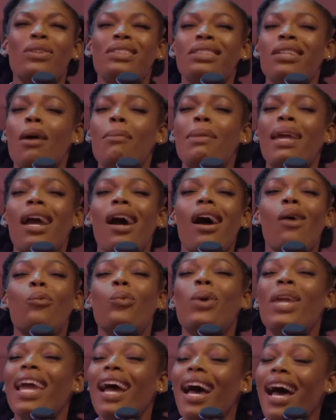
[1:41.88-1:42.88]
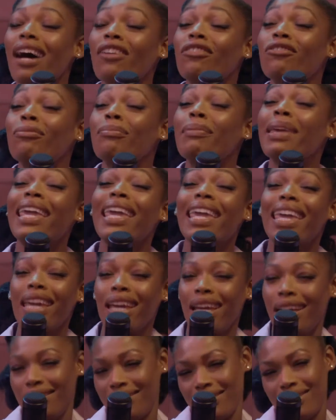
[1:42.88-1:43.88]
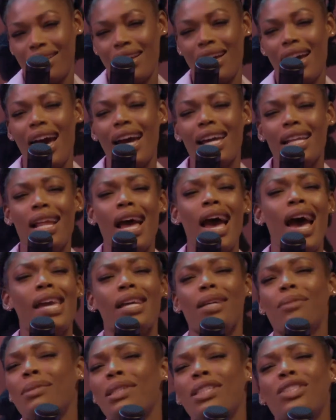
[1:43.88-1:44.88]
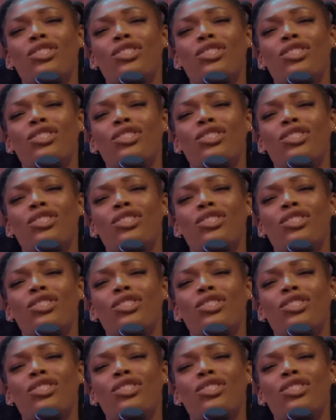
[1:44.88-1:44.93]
Tell me, we have me. And I am a